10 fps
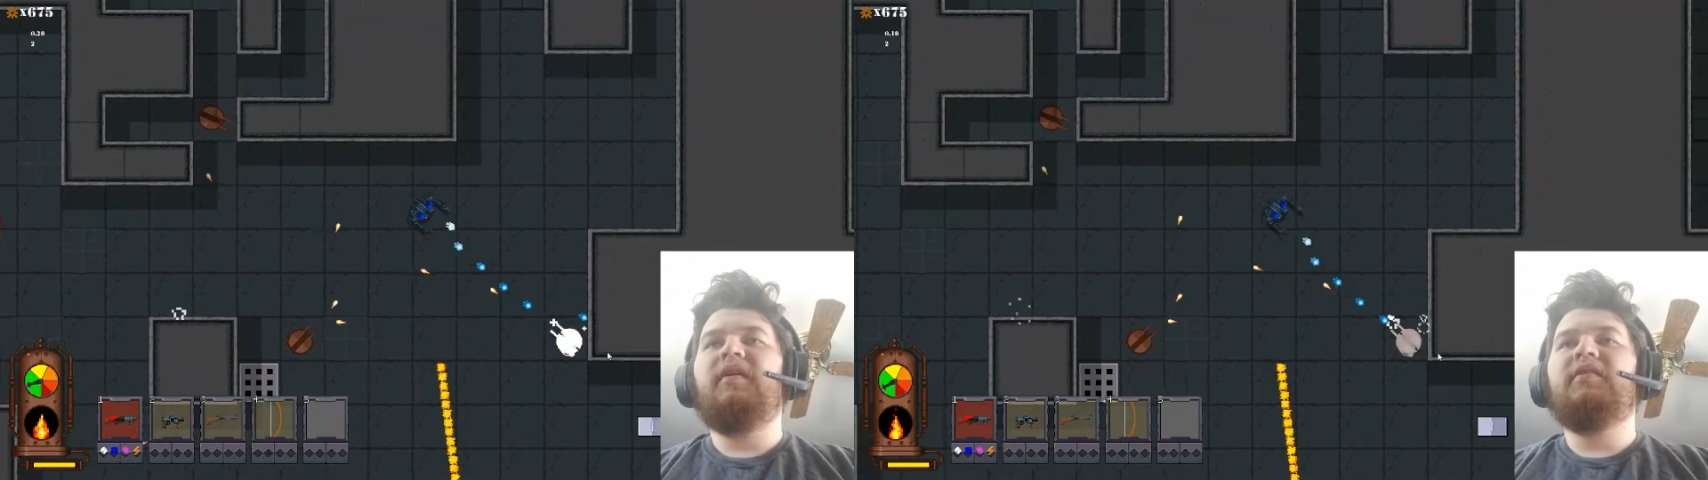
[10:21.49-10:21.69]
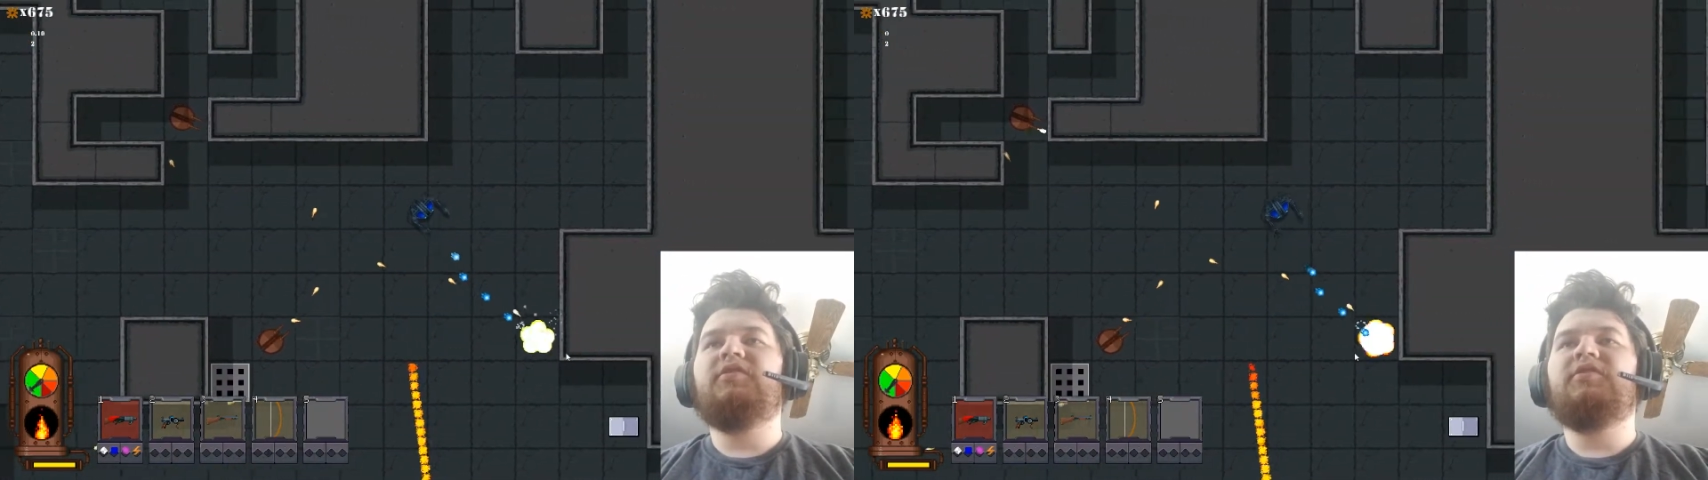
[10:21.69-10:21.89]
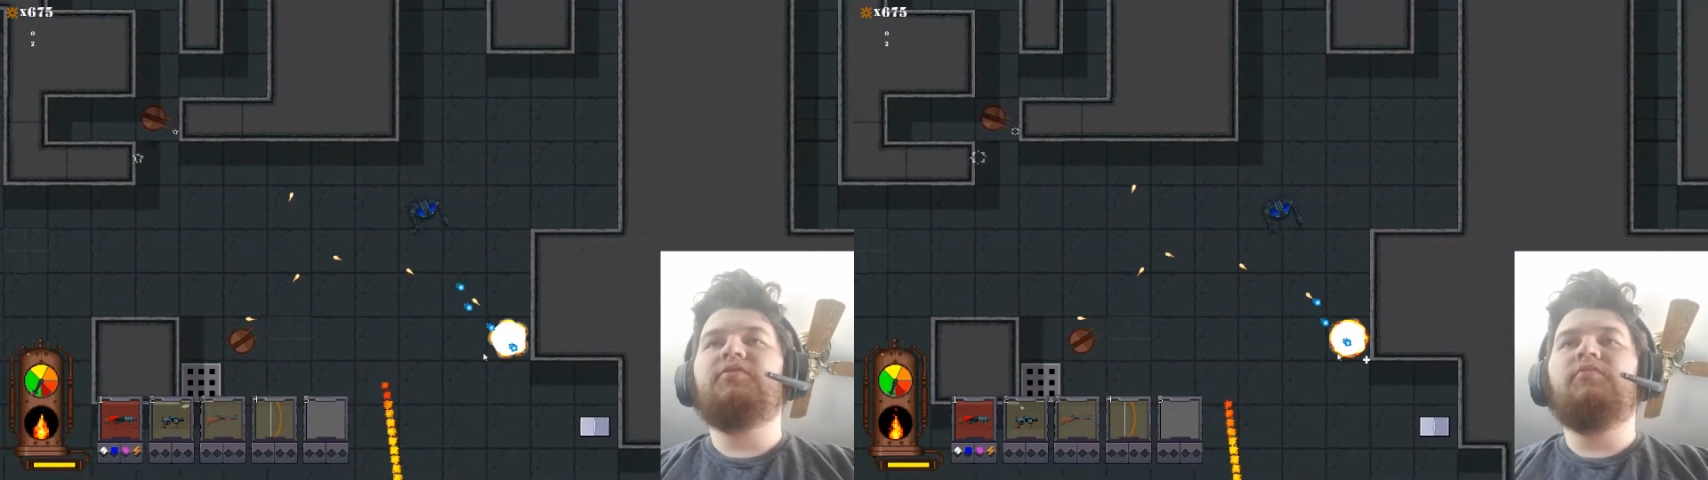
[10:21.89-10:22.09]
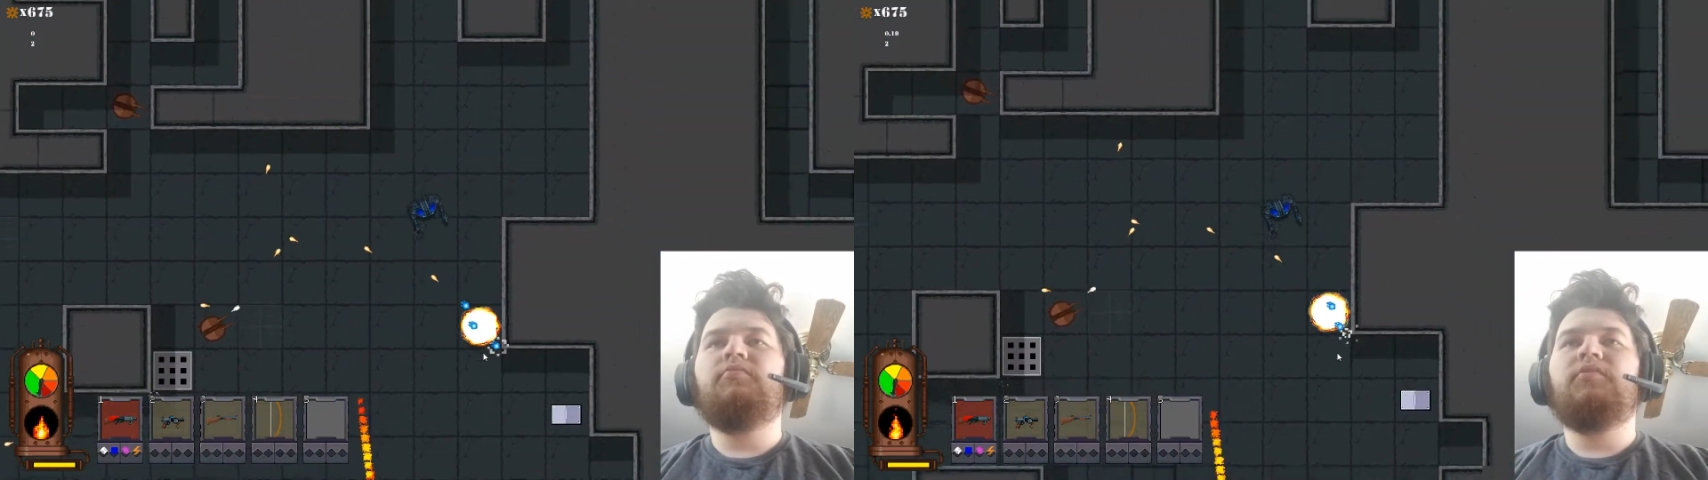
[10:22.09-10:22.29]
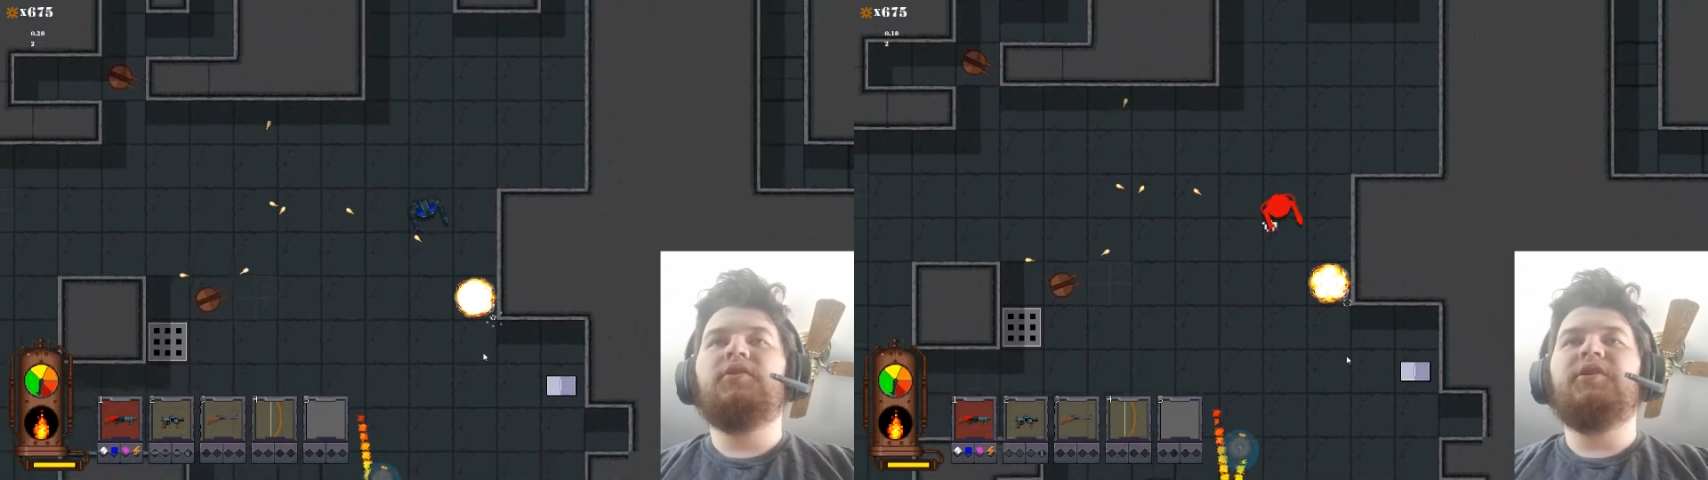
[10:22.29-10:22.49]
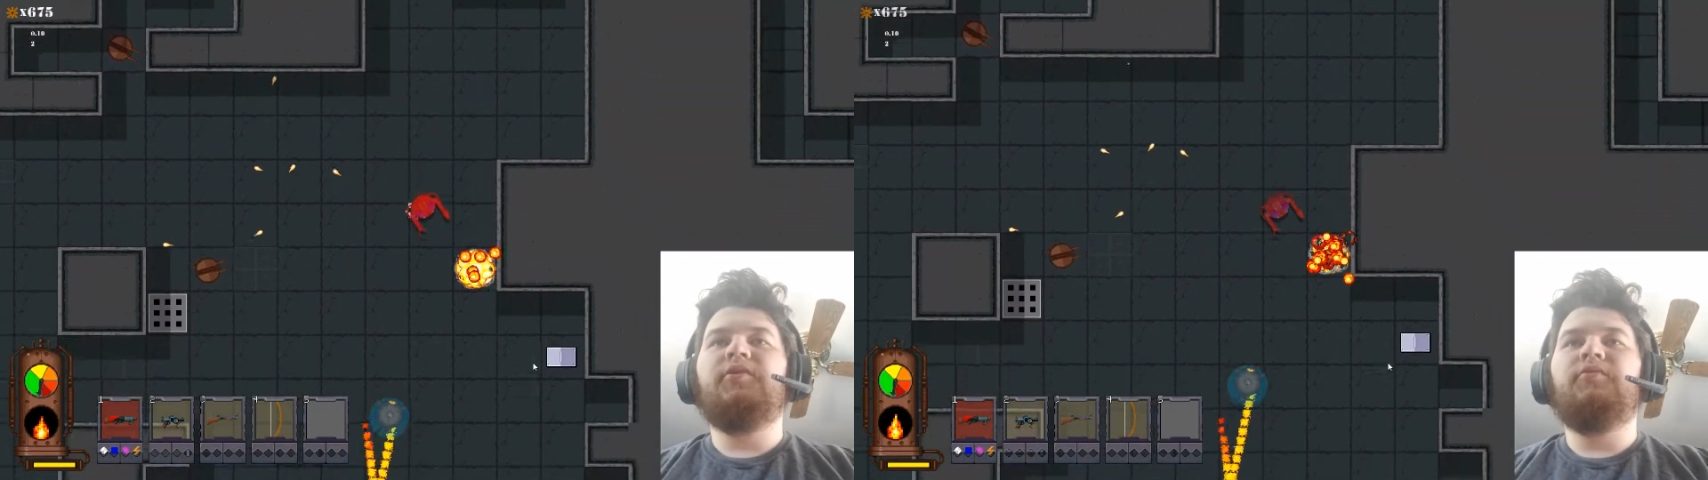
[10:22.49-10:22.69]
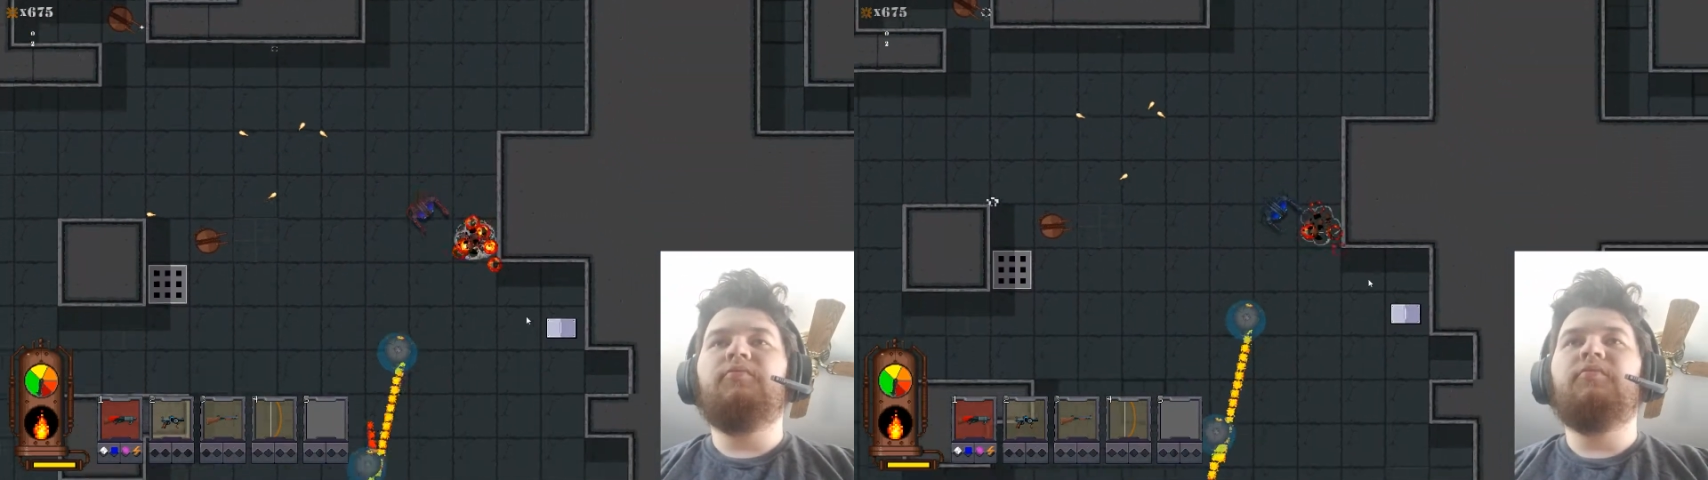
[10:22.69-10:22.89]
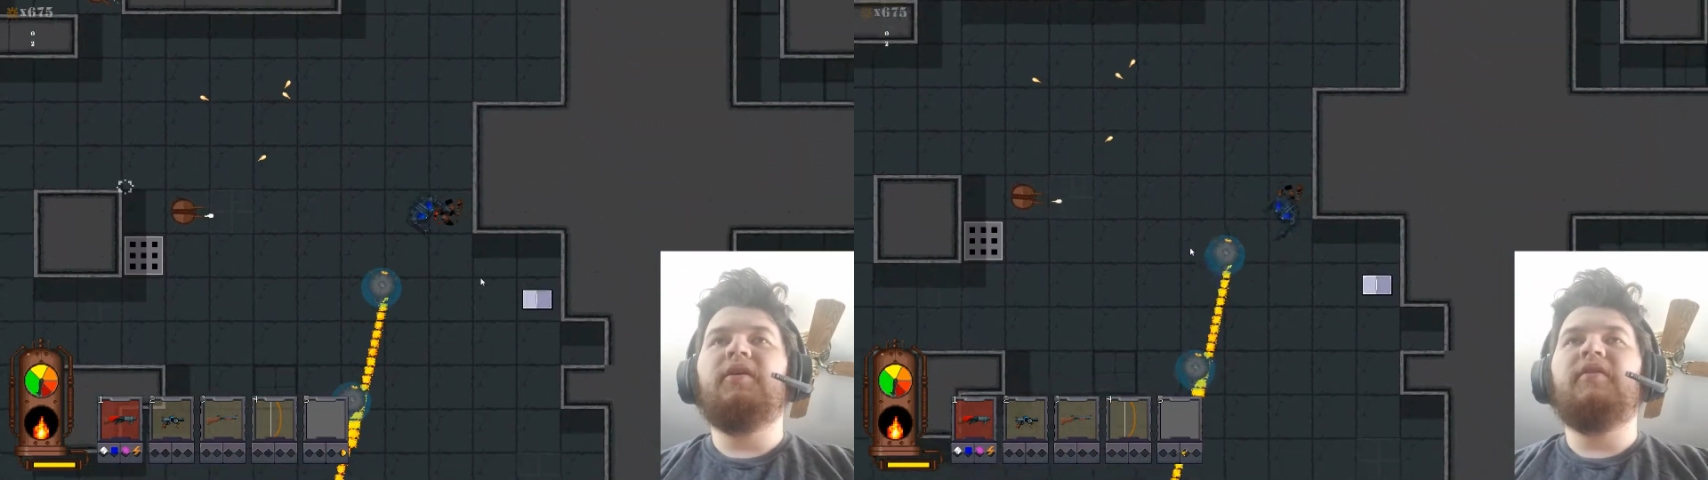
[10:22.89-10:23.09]
They just go
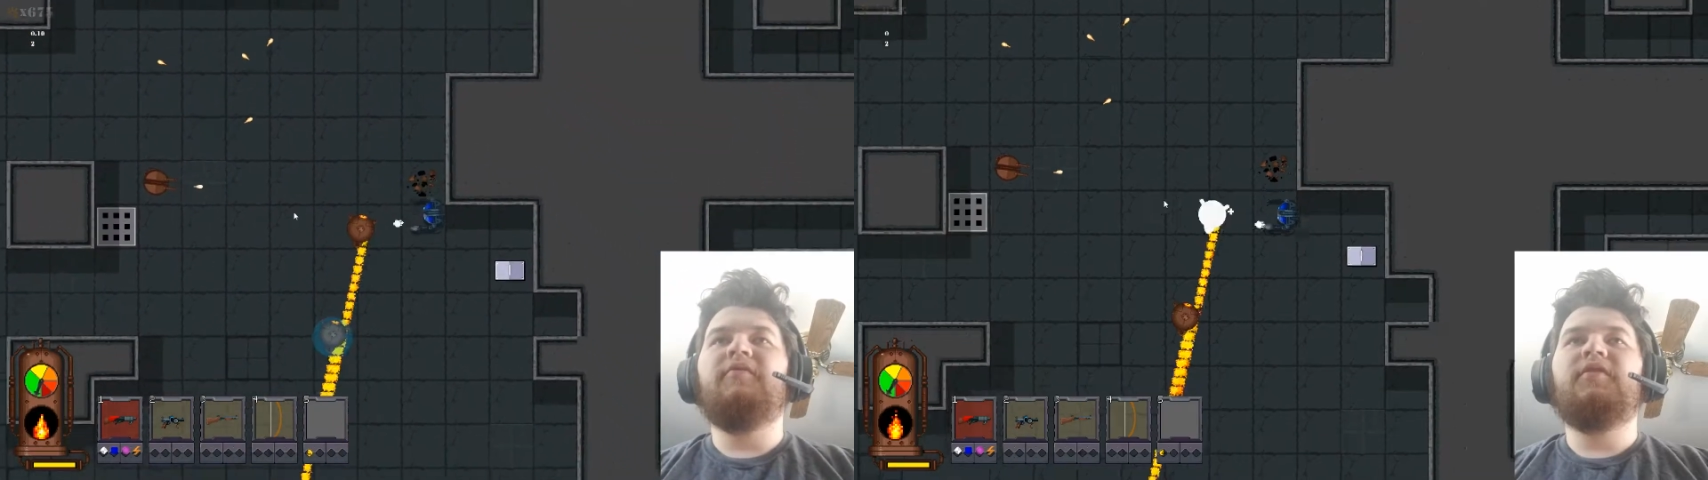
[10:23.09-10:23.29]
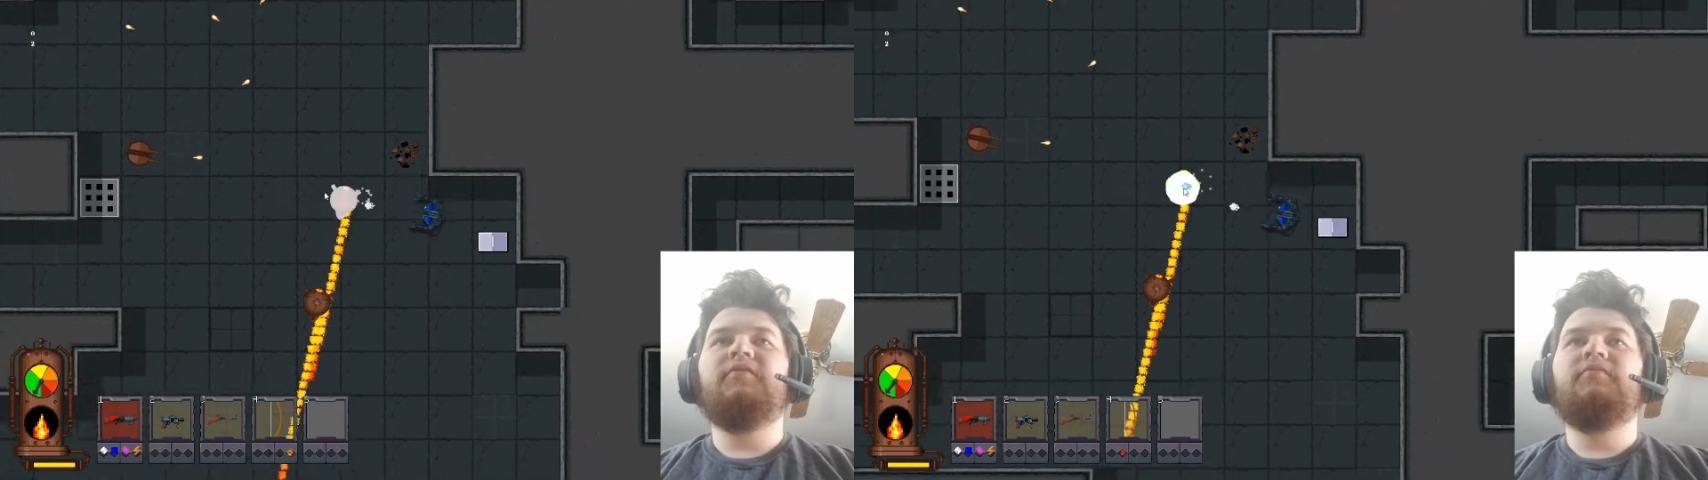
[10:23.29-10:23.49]
wherever.